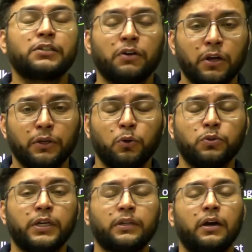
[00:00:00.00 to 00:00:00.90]

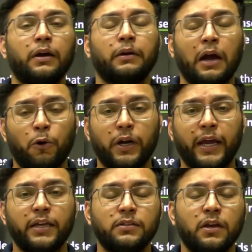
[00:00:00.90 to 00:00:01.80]
using
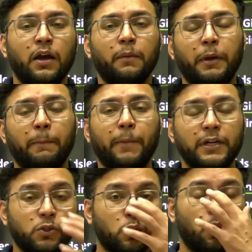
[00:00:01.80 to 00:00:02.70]
nowadays
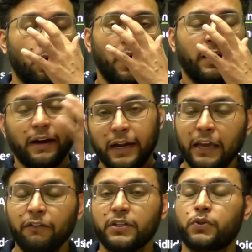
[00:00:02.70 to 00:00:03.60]
peoples to
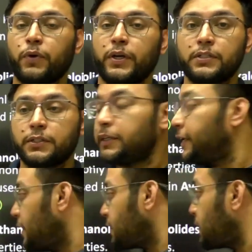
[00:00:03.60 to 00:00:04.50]
relieve stress.
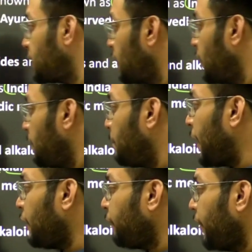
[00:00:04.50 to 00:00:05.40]
Yes,
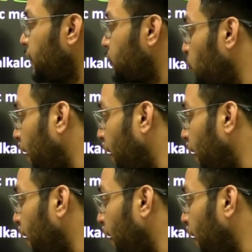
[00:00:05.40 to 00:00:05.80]
benefits to